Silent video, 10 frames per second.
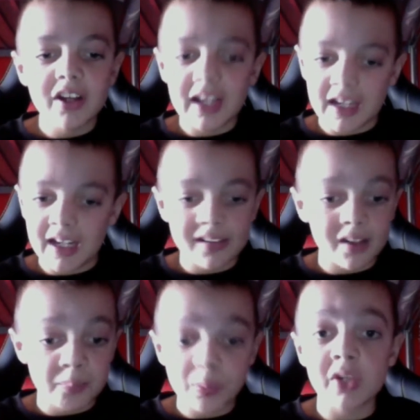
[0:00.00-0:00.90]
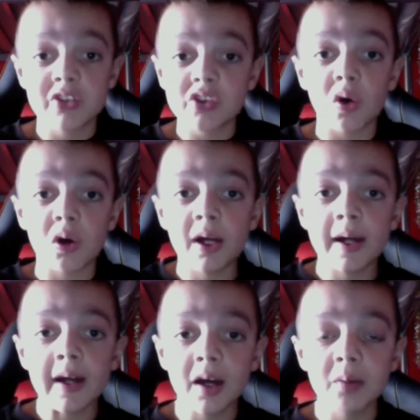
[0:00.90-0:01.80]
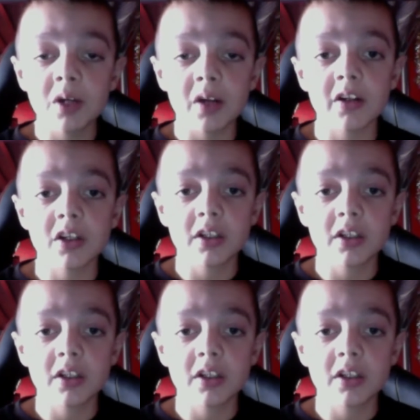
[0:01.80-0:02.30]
I'm pretty sure I'm gonna